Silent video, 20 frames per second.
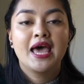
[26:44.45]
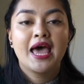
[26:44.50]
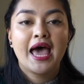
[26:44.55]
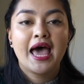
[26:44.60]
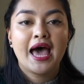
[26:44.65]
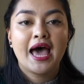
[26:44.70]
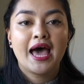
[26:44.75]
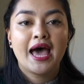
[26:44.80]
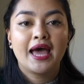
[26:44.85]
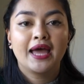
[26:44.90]

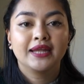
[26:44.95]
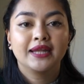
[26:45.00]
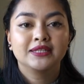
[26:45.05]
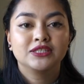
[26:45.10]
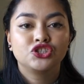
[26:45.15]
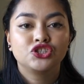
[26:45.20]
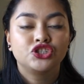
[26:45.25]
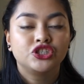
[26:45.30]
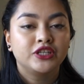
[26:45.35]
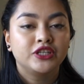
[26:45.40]
and
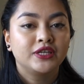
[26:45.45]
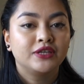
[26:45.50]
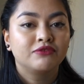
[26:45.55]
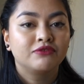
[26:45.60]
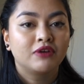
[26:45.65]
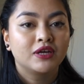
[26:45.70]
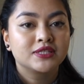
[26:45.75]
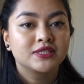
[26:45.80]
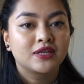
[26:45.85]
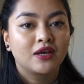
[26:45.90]
she
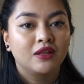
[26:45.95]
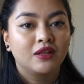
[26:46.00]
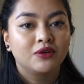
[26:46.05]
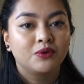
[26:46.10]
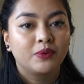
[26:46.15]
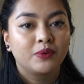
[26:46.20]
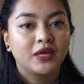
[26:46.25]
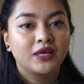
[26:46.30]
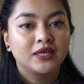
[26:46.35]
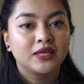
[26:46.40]
runs
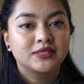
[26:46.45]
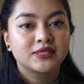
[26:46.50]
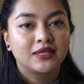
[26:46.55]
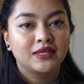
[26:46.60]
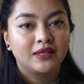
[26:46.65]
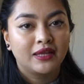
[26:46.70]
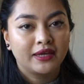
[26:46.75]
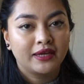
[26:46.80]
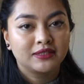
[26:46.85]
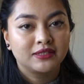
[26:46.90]
Colorways
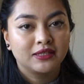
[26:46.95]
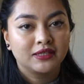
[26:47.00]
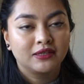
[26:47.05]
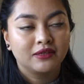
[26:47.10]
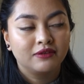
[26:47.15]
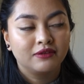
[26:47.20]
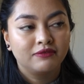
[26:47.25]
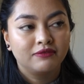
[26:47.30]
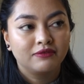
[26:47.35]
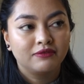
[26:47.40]

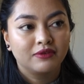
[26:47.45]
Collective.